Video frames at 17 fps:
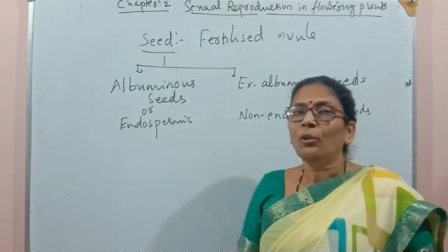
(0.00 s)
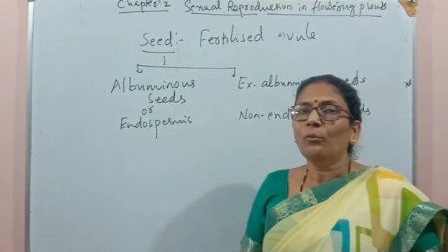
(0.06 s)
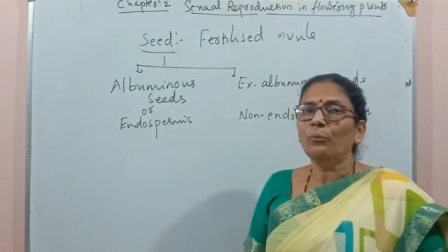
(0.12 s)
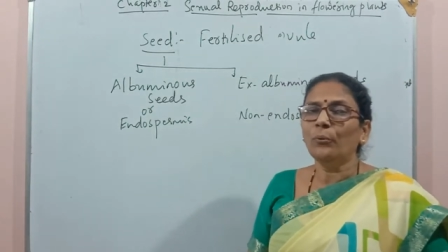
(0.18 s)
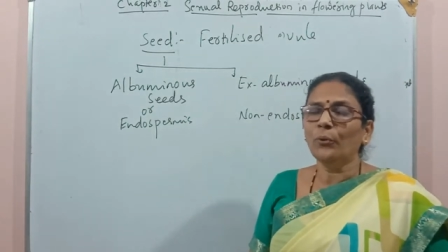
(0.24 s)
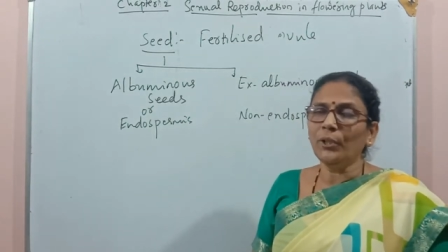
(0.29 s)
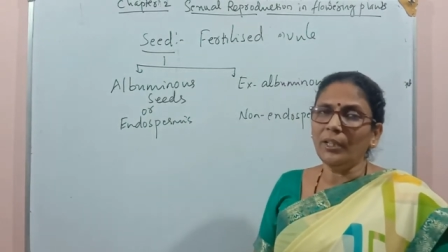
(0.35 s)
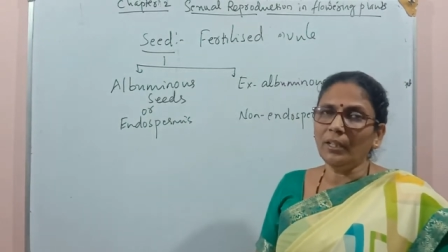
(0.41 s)

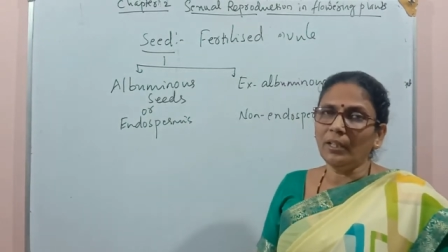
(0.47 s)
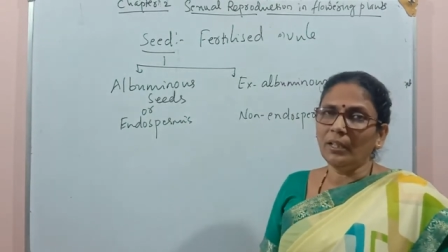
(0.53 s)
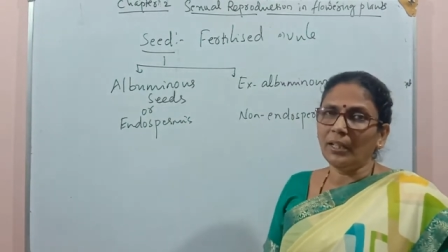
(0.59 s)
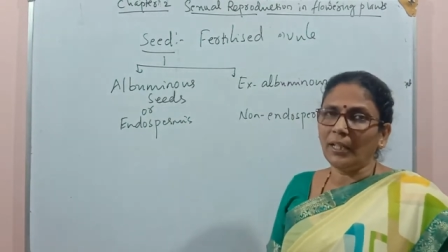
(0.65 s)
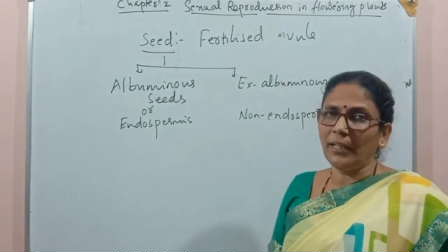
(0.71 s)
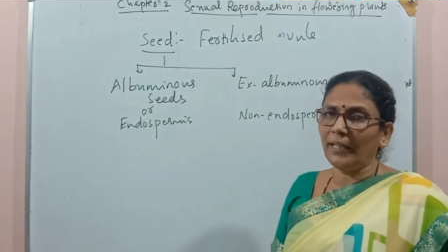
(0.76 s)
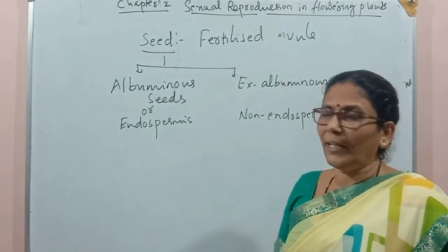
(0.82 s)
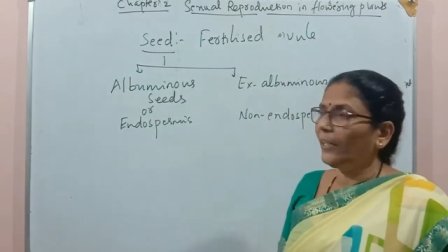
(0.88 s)
food
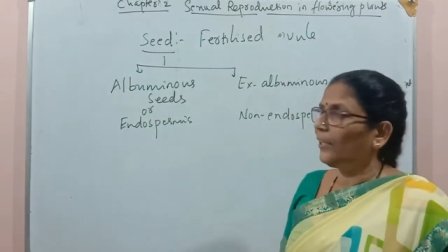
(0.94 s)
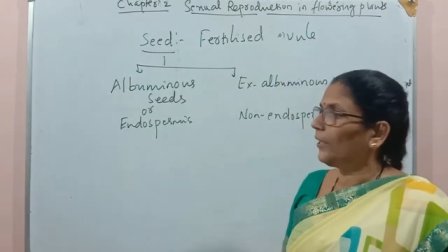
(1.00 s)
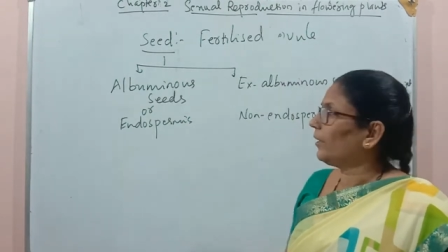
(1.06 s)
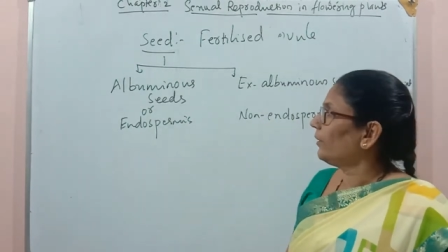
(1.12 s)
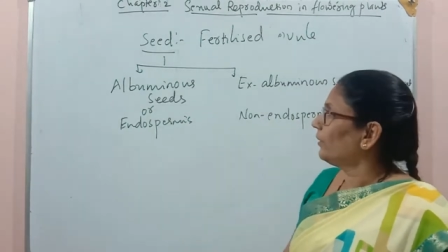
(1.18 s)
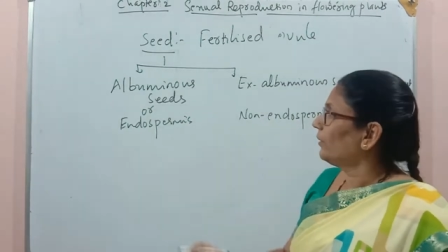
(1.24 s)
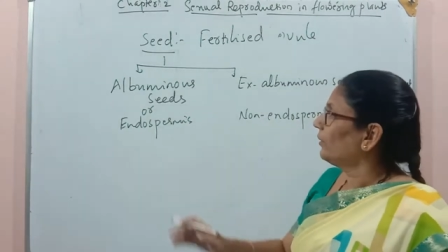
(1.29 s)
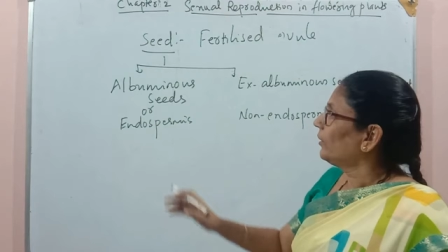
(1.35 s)

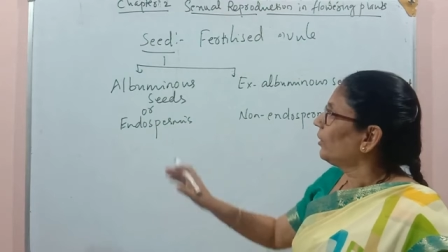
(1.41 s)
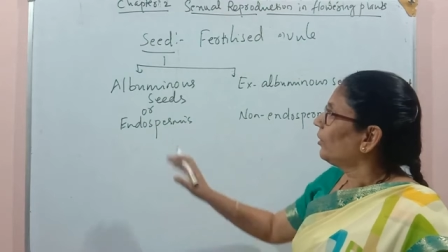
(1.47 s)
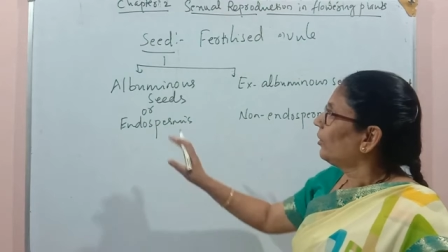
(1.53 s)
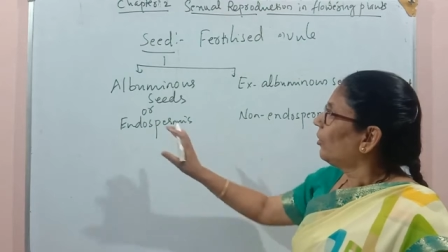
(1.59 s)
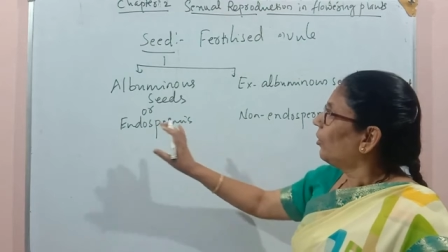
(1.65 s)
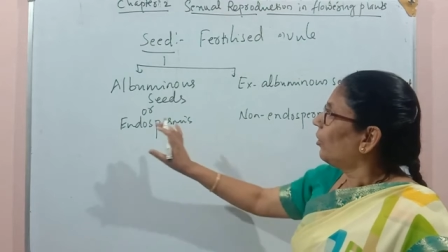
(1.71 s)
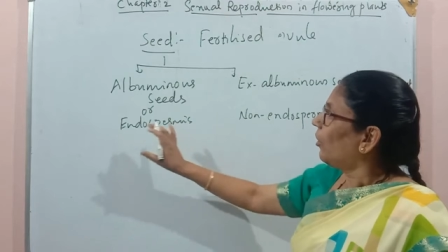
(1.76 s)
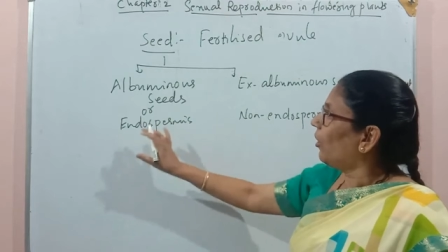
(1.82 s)
content
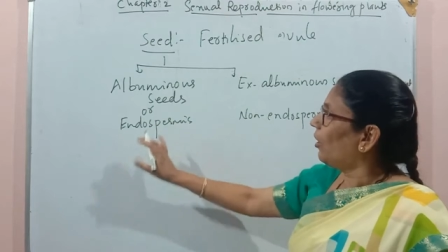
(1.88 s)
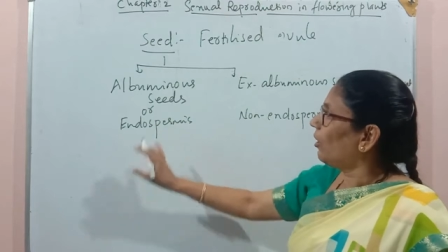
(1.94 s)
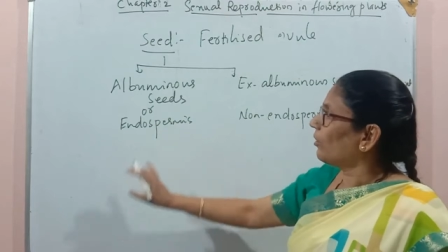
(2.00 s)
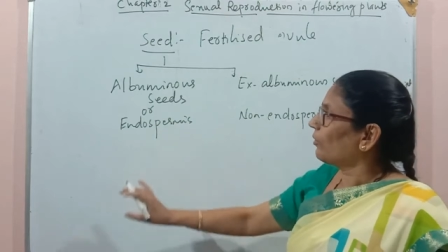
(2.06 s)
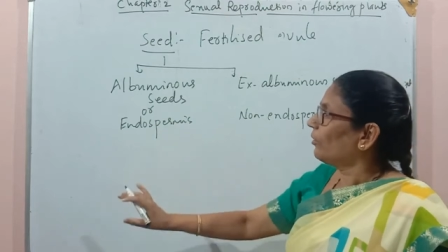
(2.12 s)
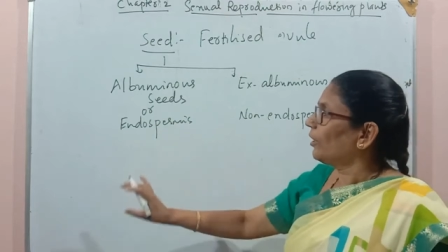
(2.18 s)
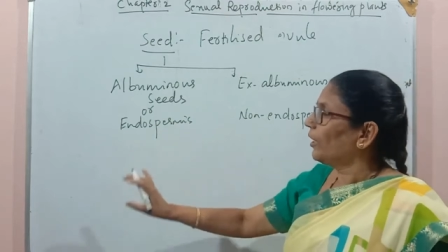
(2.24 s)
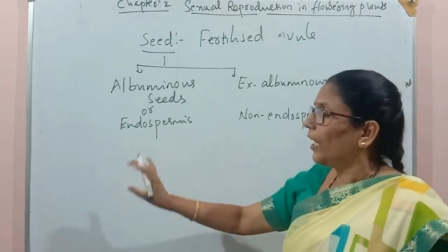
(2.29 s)

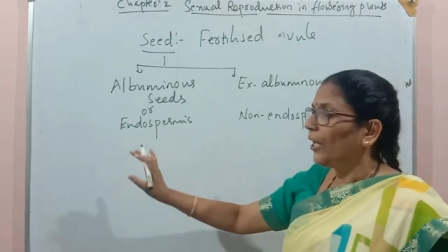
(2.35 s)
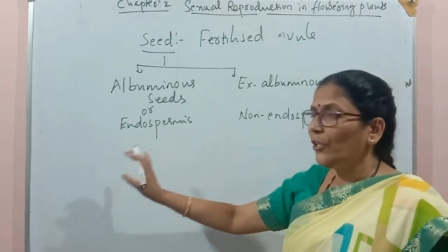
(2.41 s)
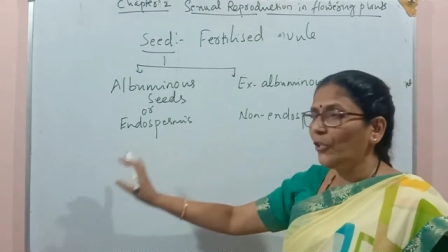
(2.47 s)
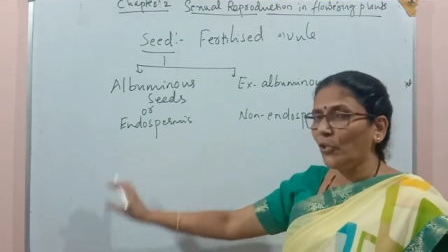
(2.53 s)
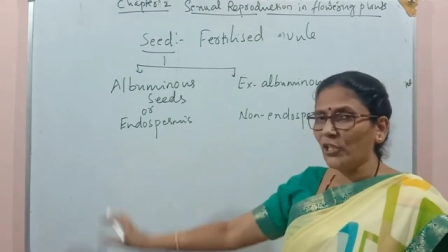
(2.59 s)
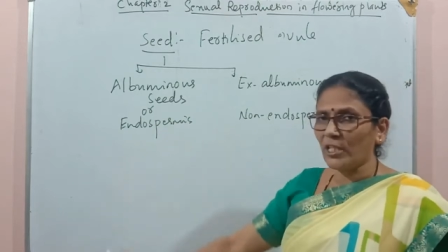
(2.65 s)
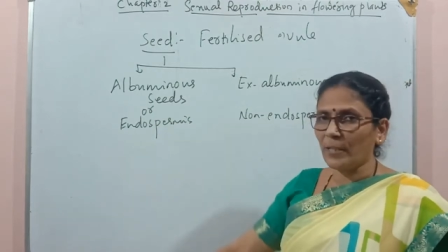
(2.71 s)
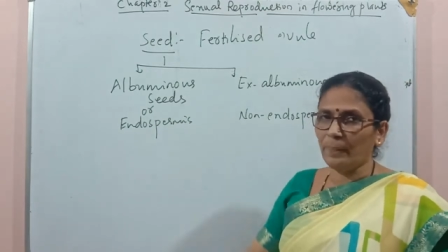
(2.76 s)
or
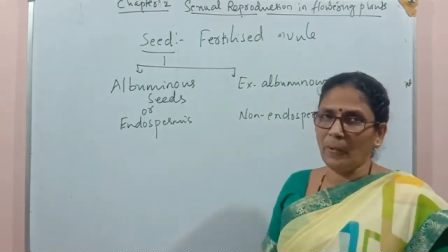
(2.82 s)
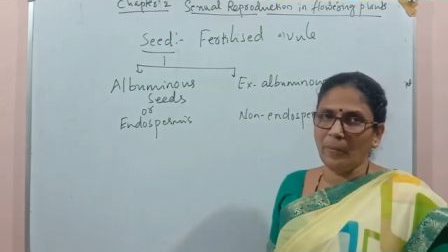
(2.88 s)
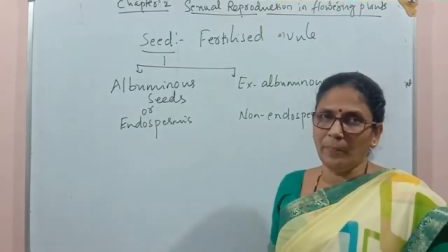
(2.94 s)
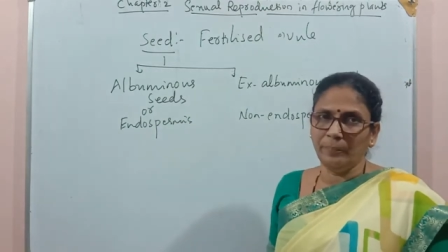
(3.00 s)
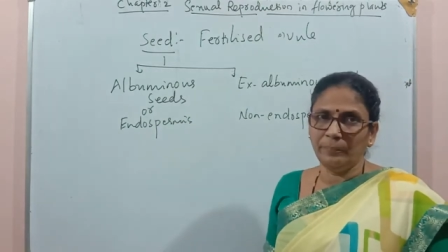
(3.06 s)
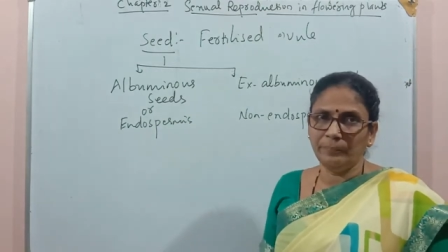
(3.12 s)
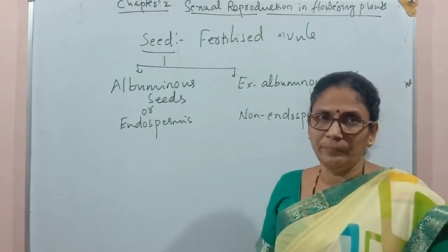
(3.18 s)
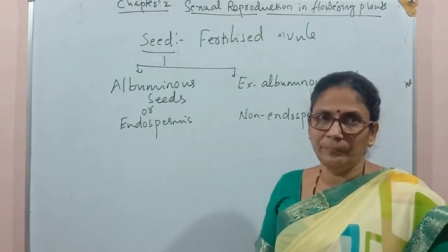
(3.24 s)

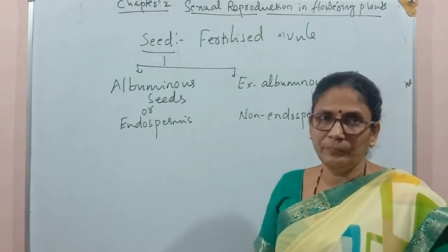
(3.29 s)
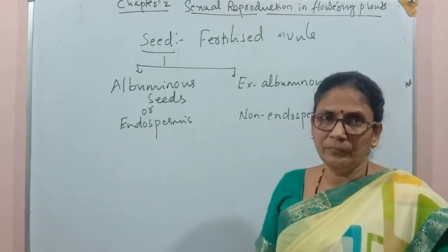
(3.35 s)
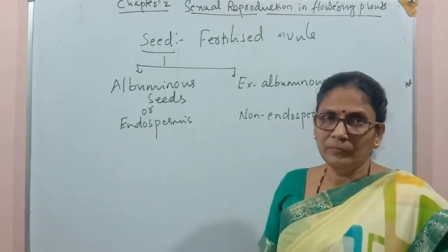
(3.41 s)
endosperm.